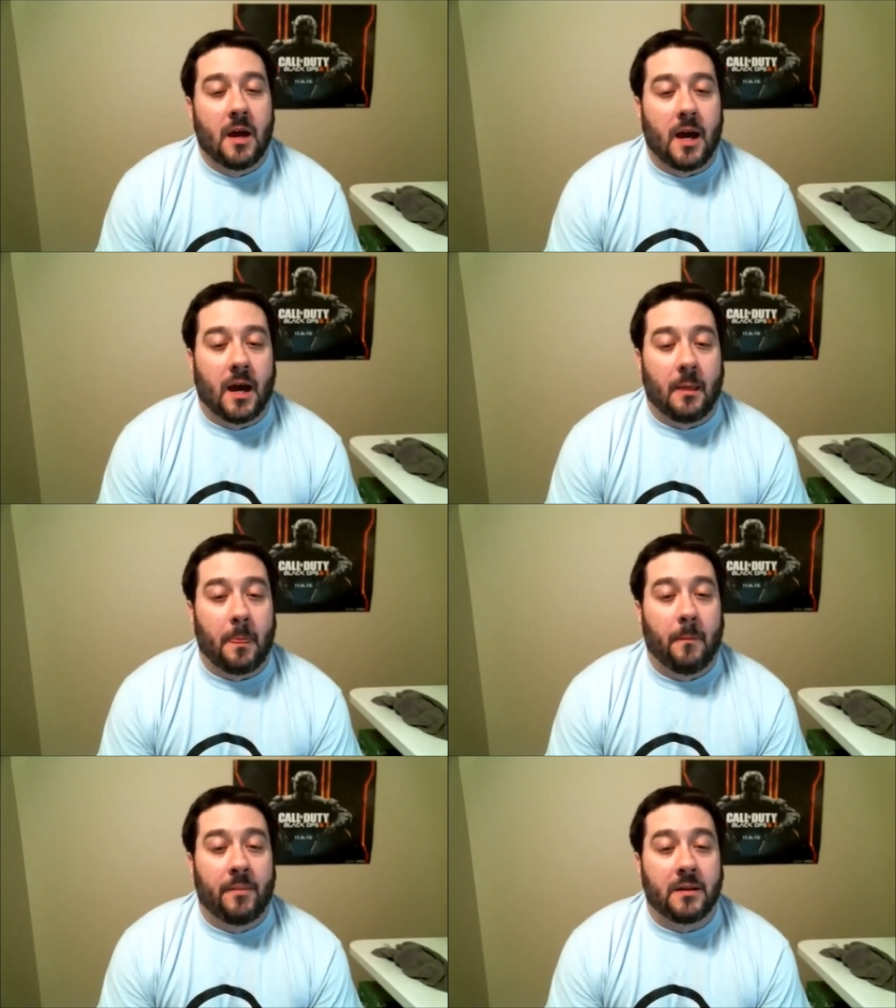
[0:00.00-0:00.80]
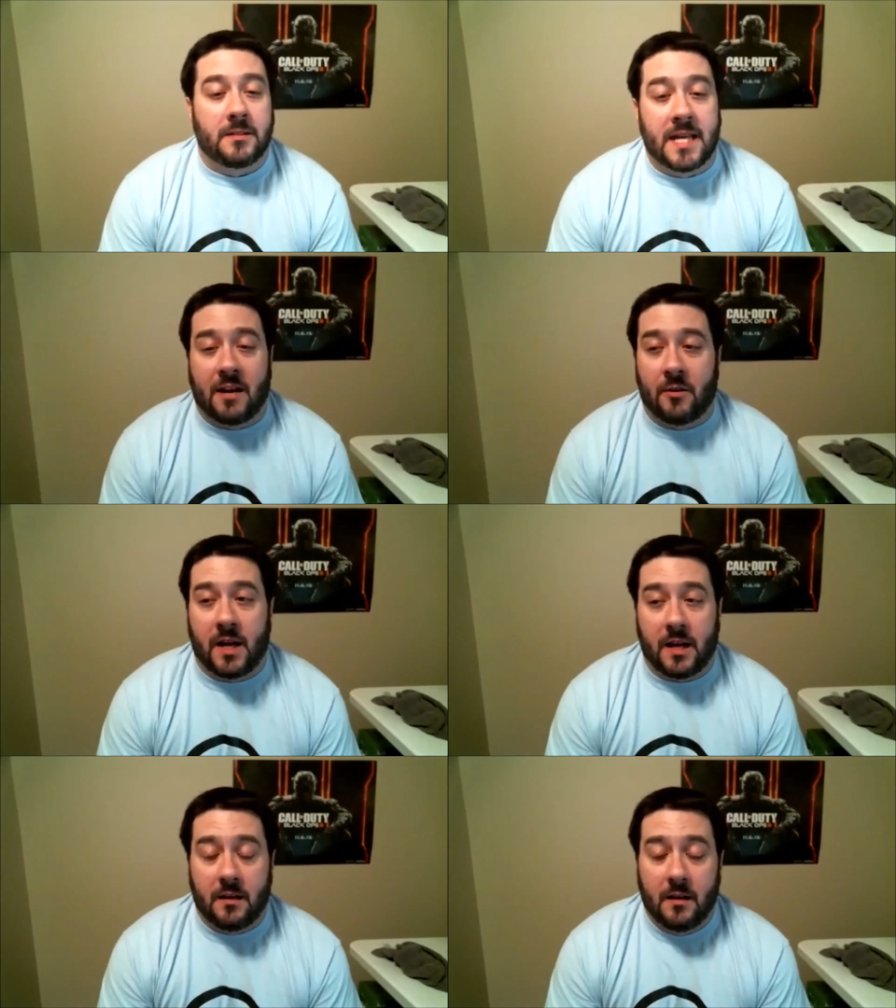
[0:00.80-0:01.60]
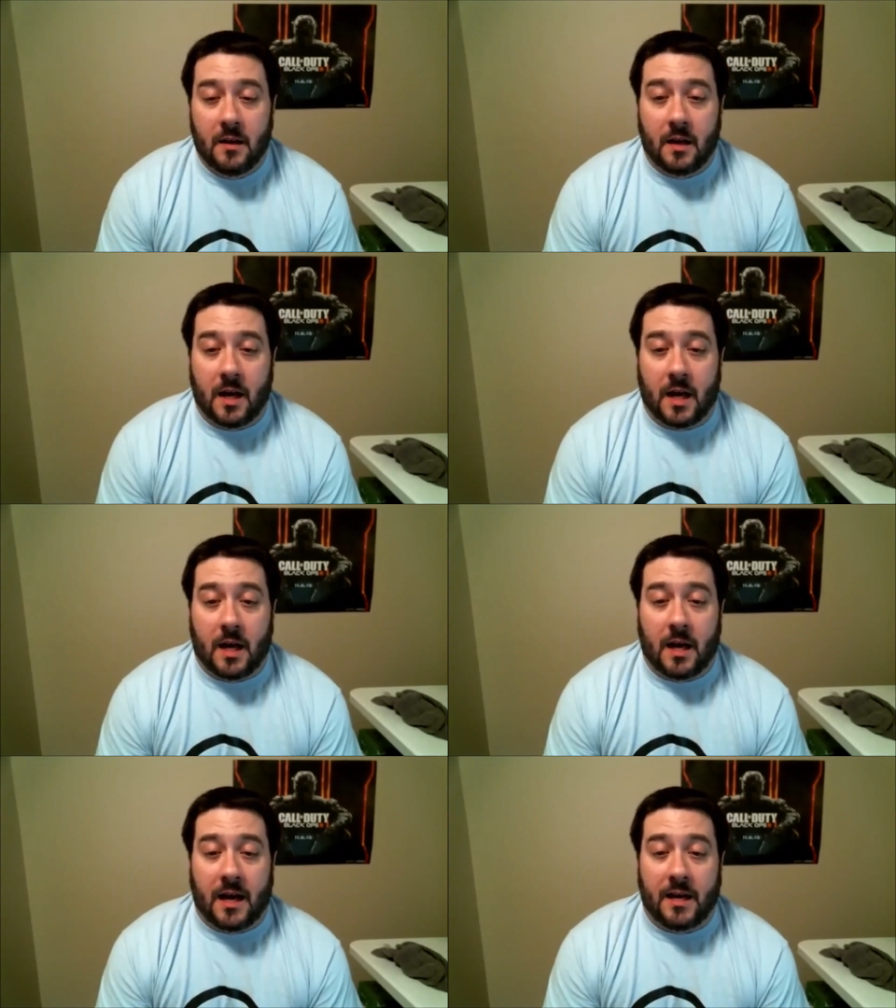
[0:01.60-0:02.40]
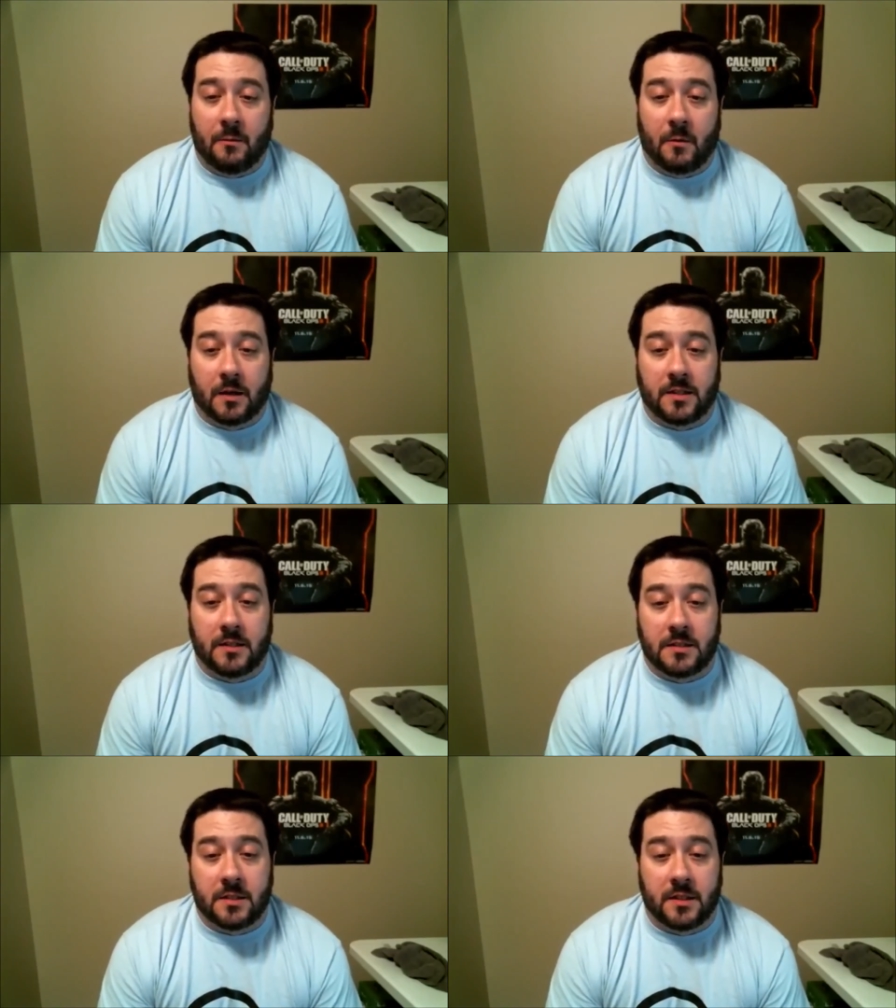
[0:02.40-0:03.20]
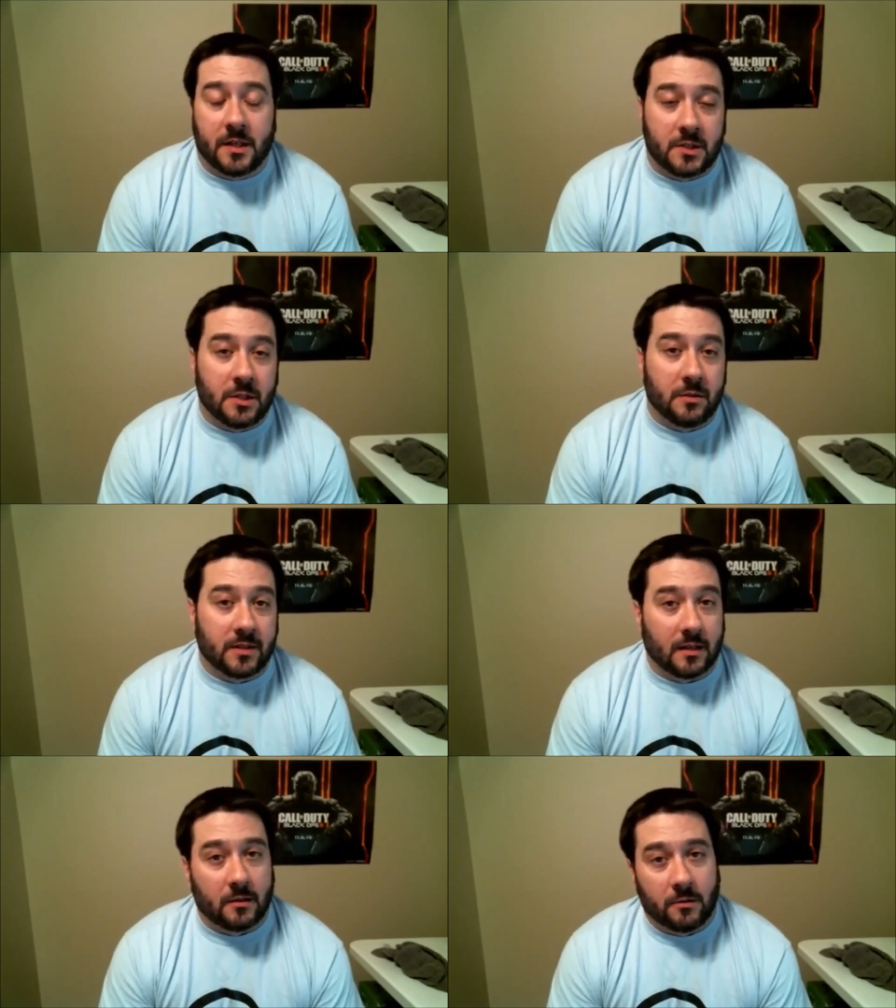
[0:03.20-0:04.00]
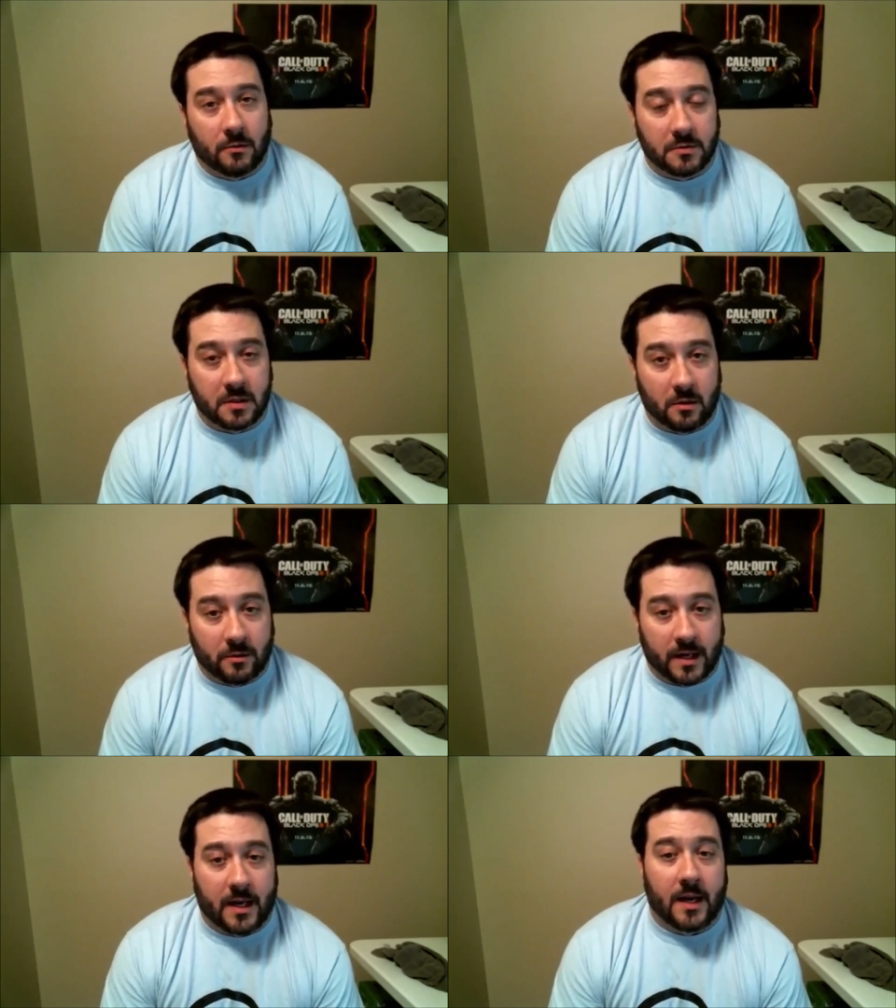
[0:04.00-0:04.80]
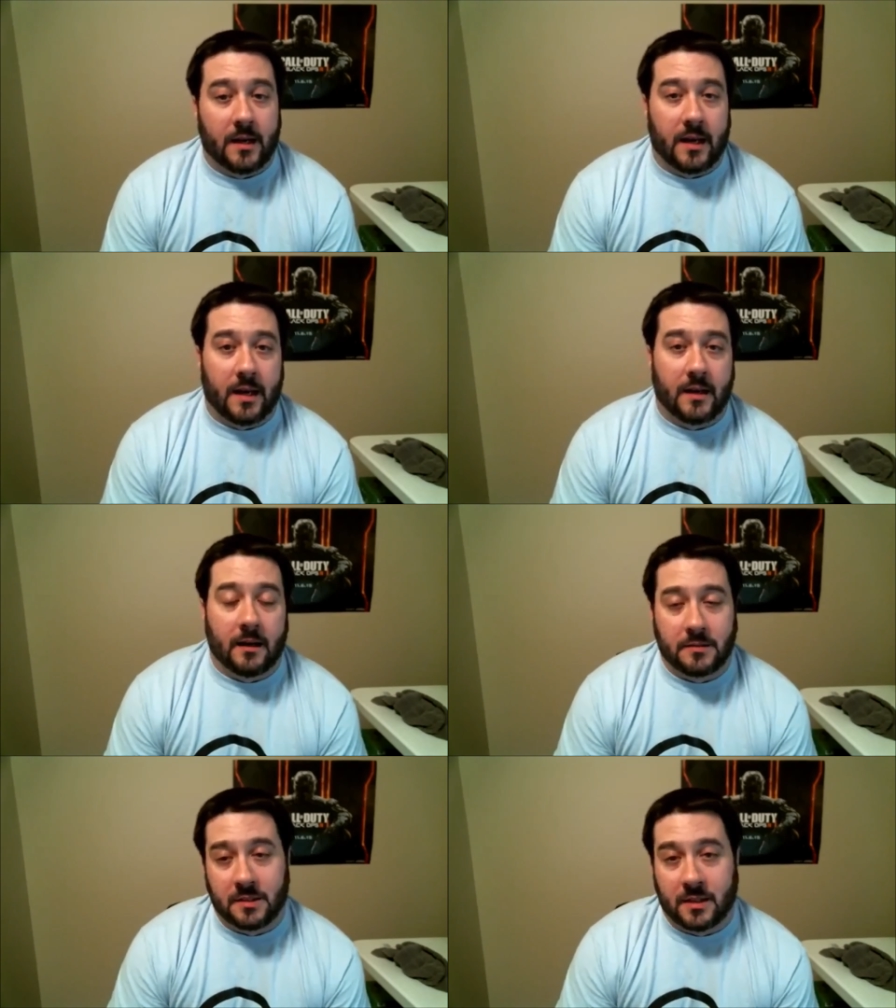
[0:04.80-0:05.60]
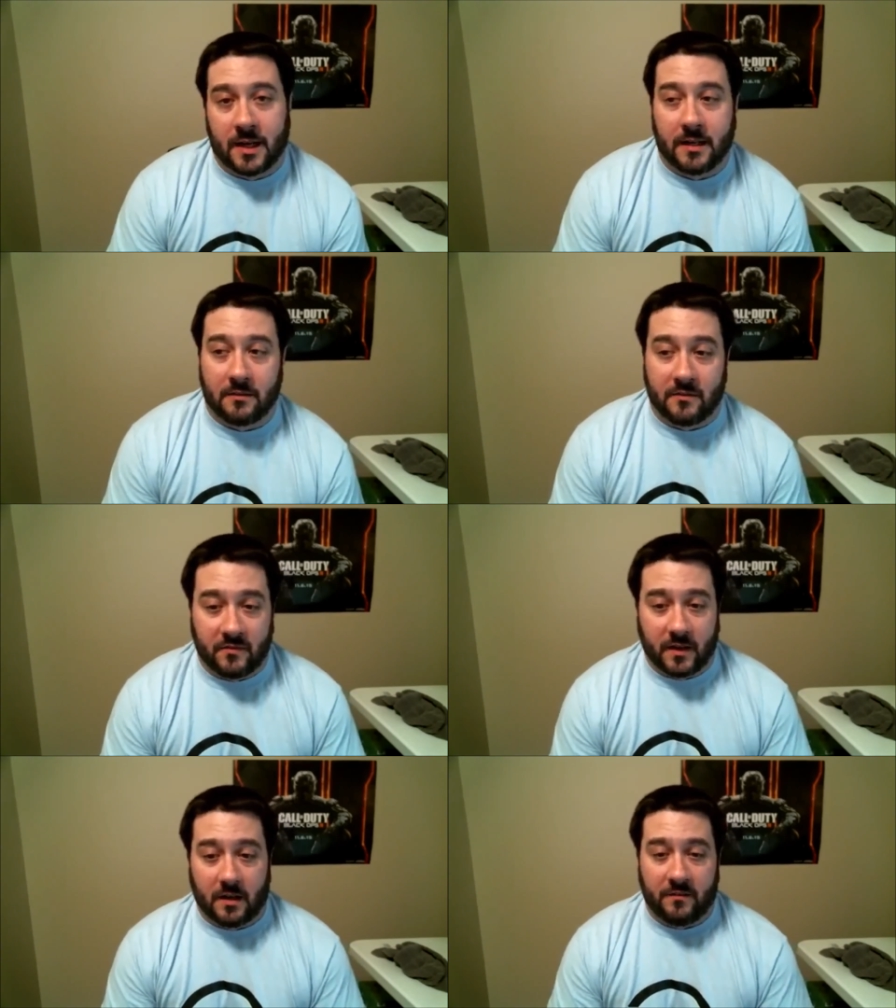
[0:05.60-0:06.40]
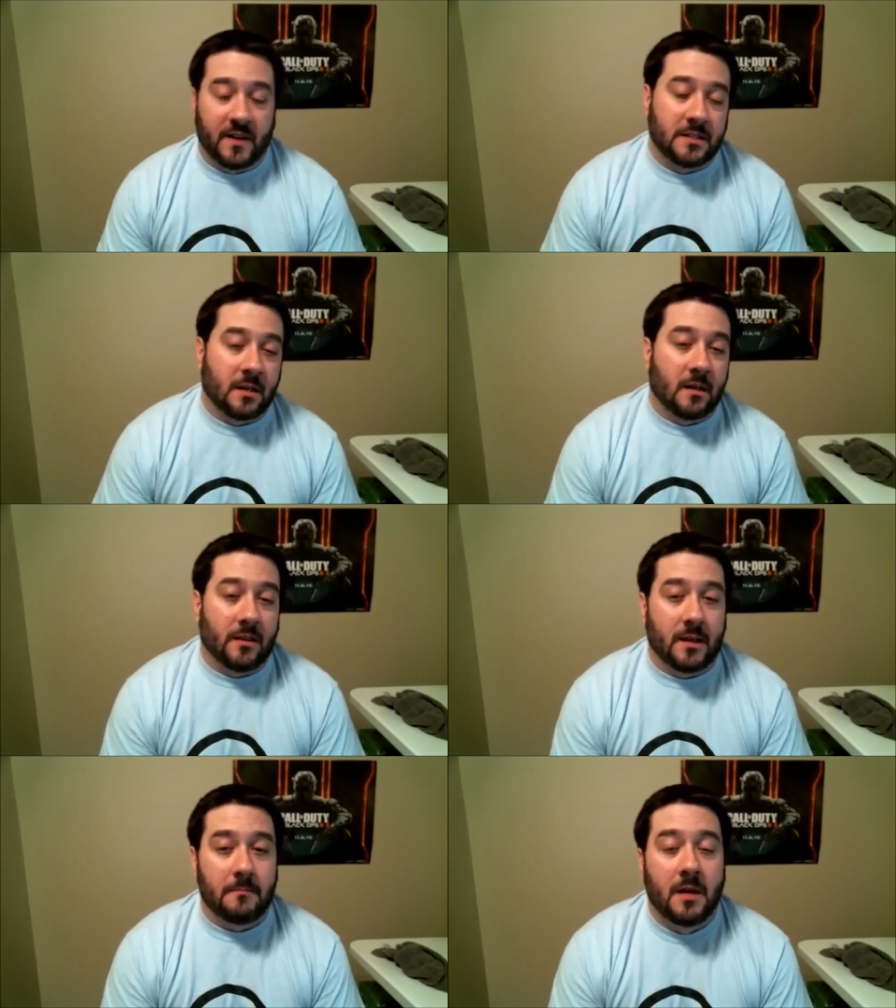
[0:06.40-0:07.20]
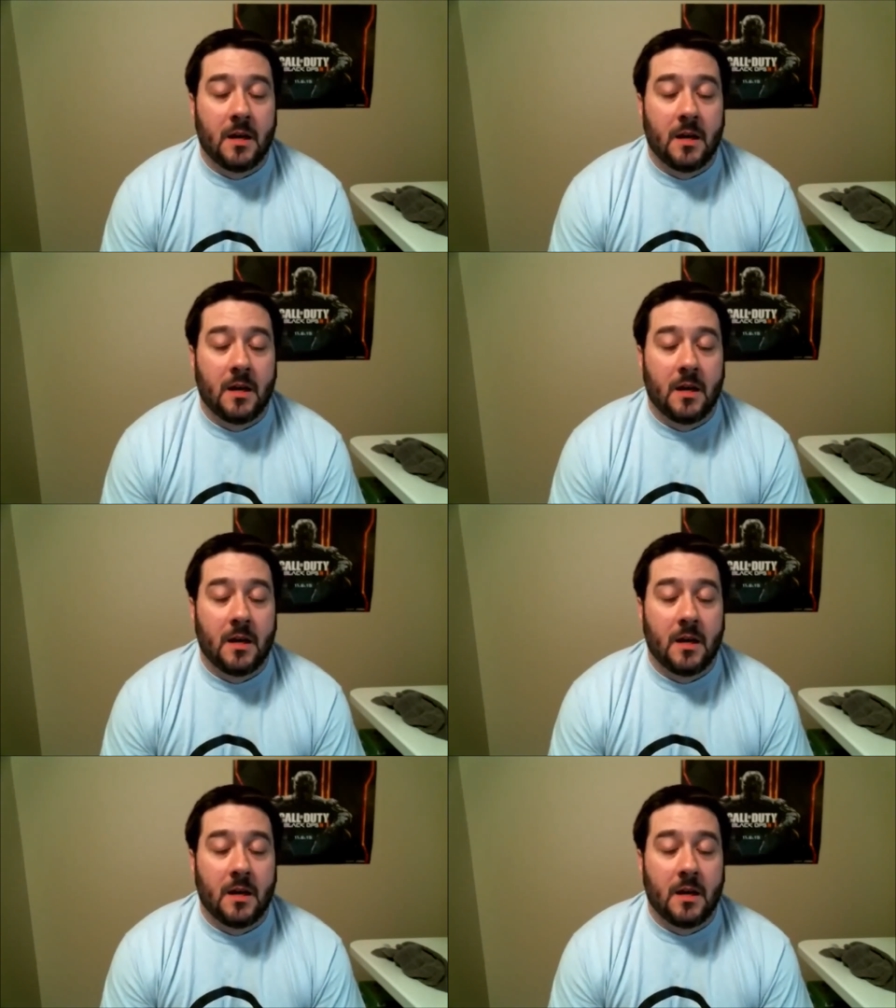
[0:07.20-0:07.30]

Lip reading: But Saturday, I had walked into the issues. I learned what was going on and how to kind of fix all of them.